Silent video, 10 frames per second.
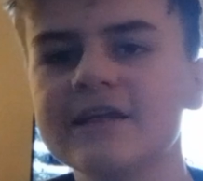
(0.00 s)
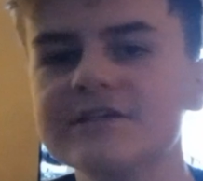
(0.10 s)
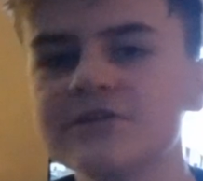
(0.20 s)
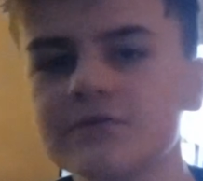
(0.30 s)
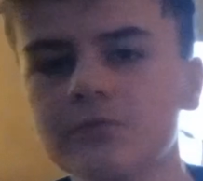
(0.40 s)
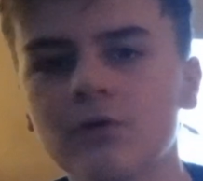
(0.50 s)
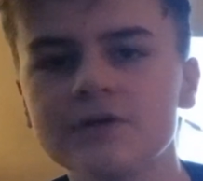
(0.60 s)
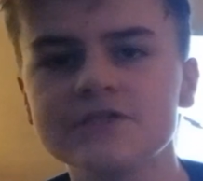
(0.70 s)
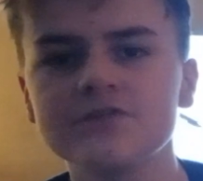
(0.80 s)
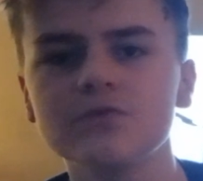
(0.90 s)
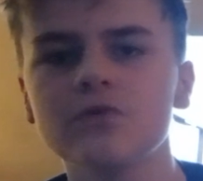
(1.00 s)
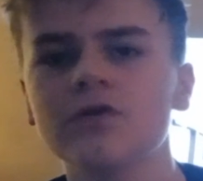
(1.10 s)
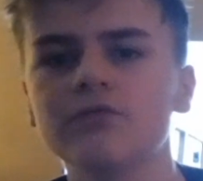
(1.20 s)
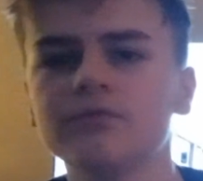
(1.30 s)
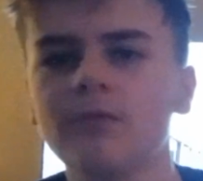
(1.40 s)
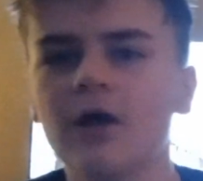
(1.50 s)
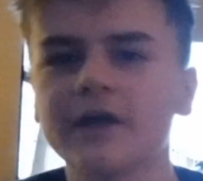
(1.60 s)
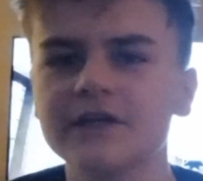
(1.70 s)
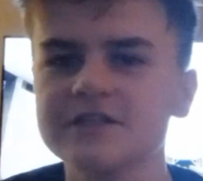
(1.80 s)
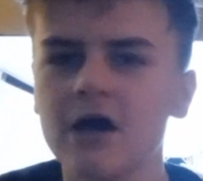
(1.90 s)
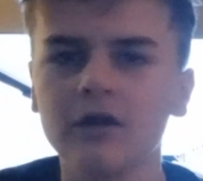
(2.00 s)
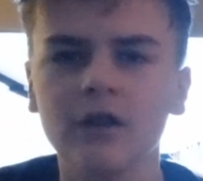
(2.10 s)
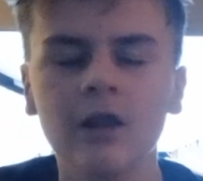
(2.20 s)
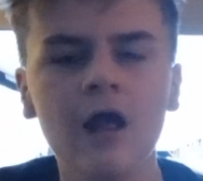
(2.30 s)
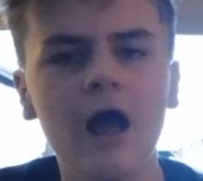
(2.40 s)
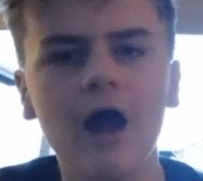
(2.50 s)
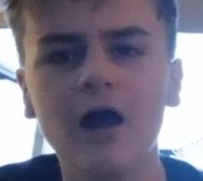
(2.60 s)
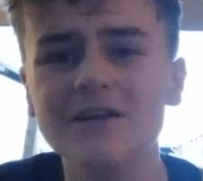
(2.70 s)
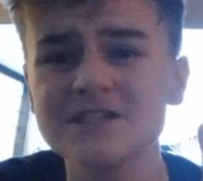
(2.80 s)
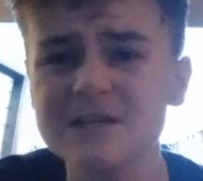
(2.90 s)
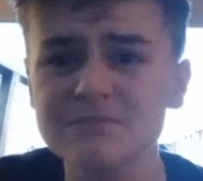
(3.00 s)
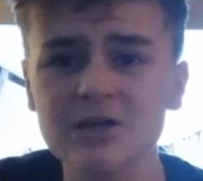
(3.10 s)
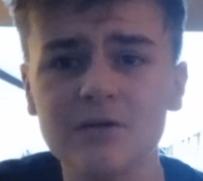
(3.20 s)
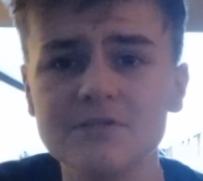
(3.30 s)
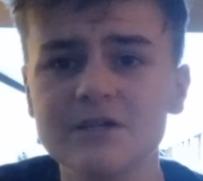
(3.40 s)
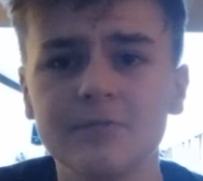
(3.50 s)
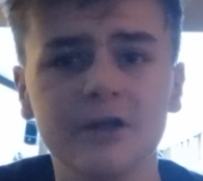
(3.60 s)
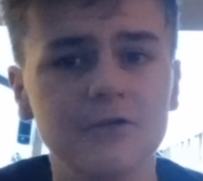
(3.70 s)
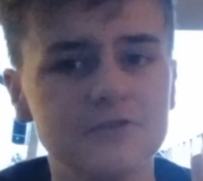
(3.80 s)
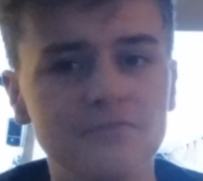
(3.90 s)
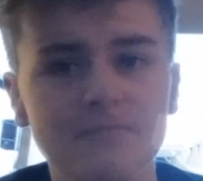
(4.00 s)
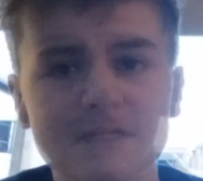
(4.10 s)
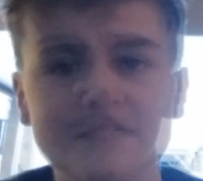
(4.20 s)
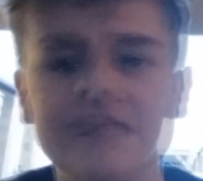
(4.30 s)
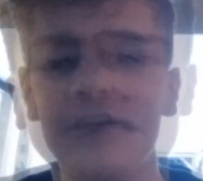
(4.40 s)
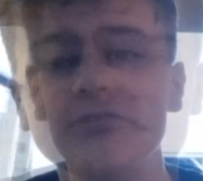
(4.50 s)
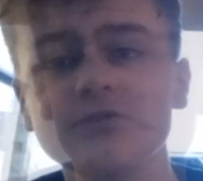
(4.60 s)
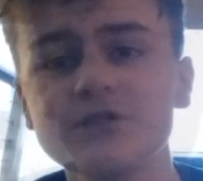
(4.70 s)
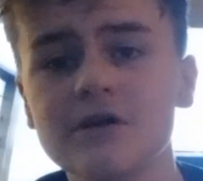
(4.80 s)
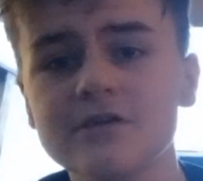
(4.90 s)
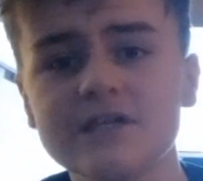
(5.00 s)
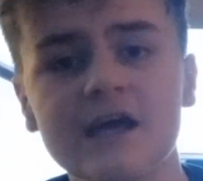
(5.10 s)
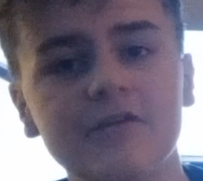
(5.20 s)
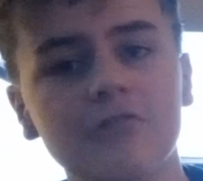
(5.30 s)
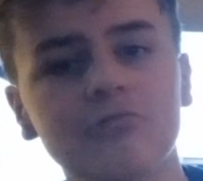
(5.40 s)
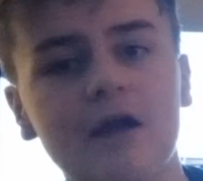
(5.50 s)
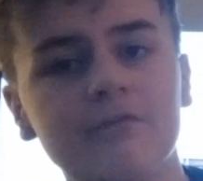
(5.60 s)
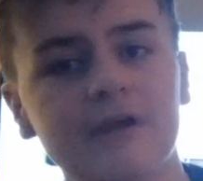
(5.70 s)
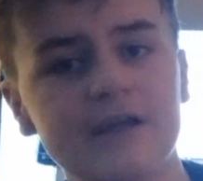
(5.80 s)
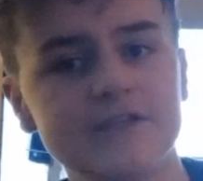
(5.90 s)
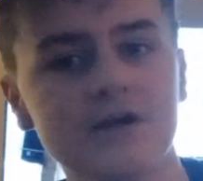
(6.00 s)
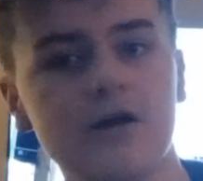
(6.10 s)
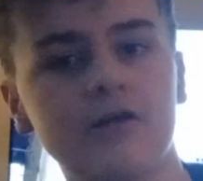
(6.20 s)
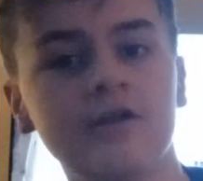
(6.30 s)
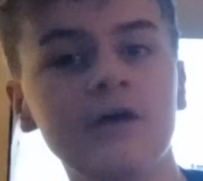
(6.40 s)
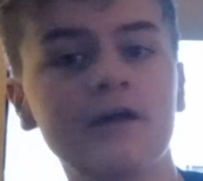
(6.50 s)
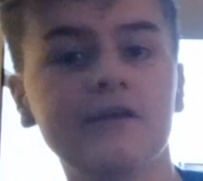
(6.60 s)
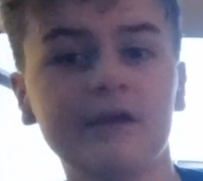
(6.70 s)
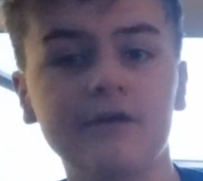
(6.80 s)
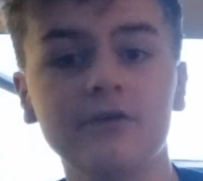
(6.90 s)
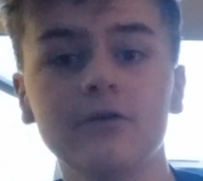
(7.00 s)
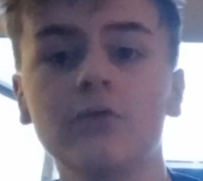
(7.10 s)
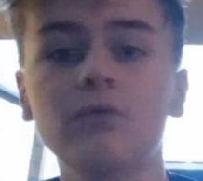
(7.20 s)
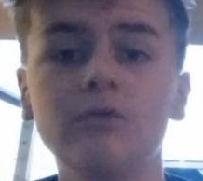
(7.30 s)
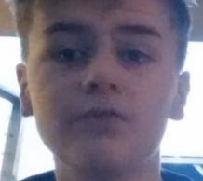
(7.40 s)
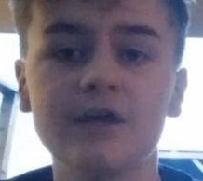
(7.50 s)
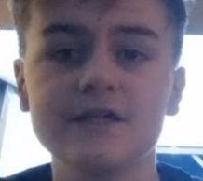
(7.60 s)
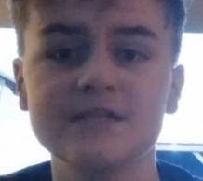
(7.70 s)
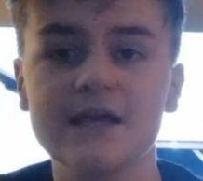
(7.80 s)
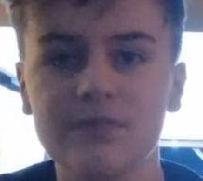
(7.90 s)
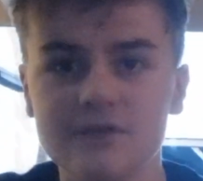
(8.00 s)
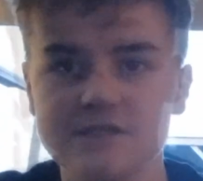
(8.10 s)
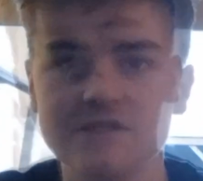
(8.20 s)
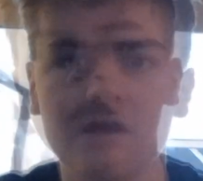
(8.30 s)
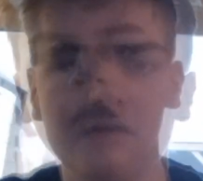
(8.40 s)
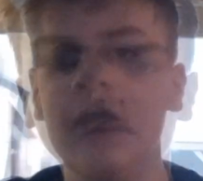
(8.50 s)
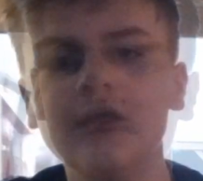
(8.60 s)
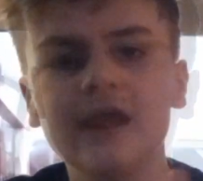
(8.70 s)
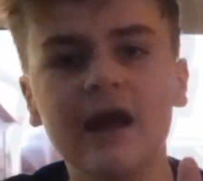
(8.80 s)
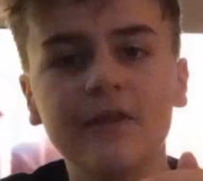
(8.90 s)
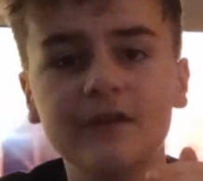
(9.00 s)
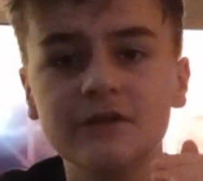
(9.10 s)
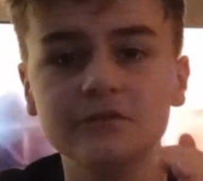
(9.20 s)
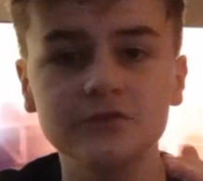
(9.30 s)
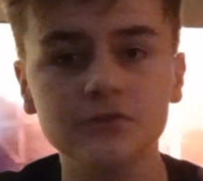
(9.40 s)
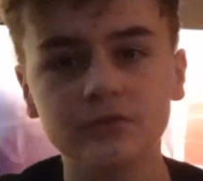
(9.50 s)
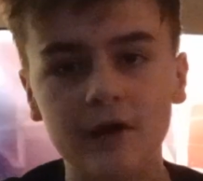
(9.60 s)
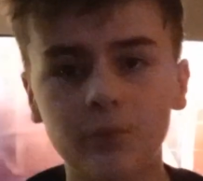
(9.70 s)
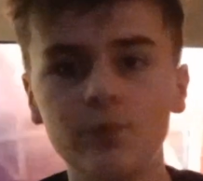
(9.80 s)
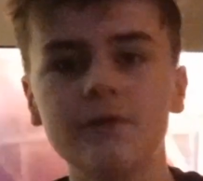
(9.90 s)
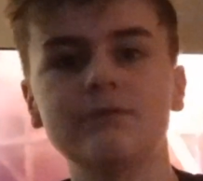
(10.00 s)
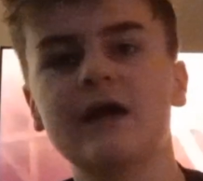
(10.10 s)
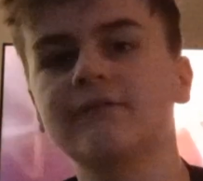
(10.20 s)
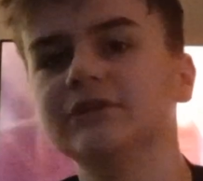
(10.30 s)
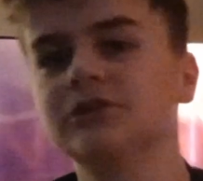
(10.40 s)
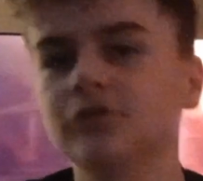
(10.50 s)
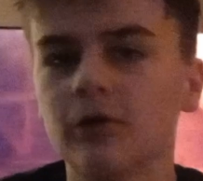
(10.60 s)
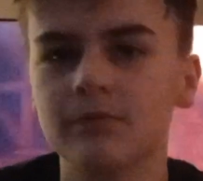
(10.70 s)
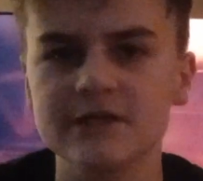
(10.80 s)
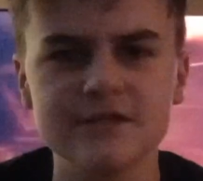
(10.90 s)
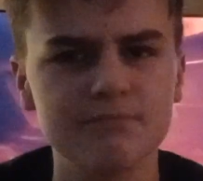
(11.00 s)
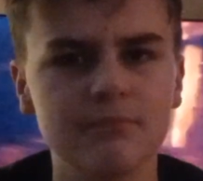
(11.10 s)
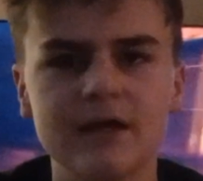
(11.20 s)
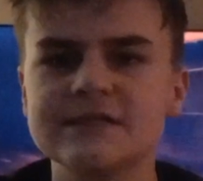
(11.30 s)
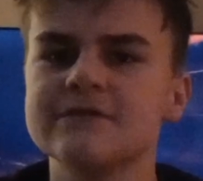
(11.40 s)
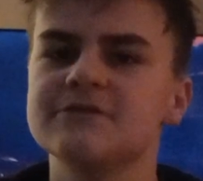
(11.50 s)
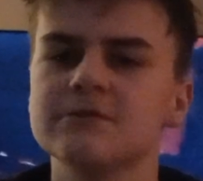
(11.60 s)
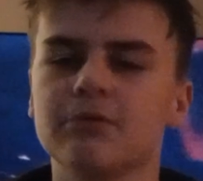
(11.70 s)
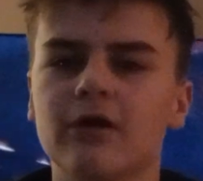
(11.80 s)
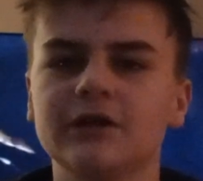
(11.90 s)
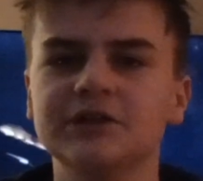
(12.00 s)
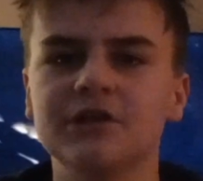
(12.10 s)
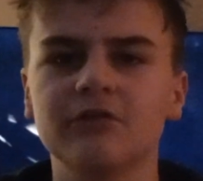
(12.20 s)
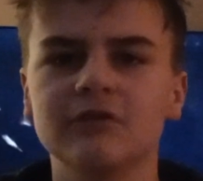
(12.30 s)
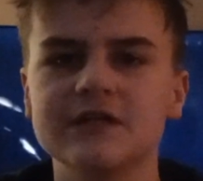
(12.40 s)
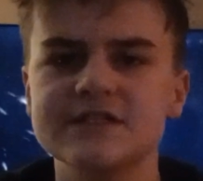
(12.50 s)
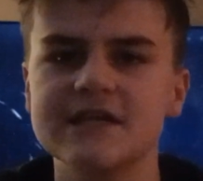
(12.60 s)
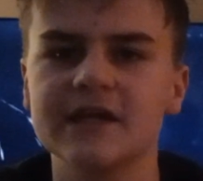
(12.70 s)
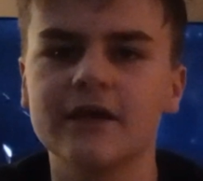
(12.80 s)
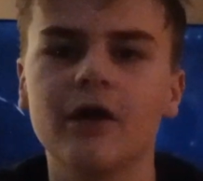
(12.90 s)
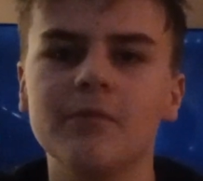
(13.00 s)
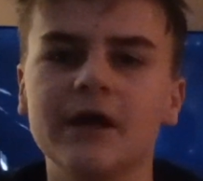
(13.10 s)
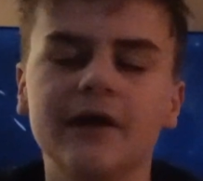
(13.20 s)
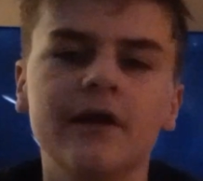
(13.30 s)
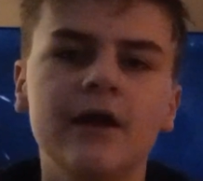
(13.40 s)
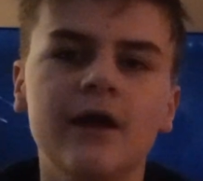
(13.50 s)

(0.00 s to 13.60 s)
into what is sort of like a tunnel. Sometimes there'll be loads of mist, and then you start to head around a turn. Now you're doing all of this in this tunnel. And then you sort of get whipped down this drop, and it's a massive surprise. You don't really see it coming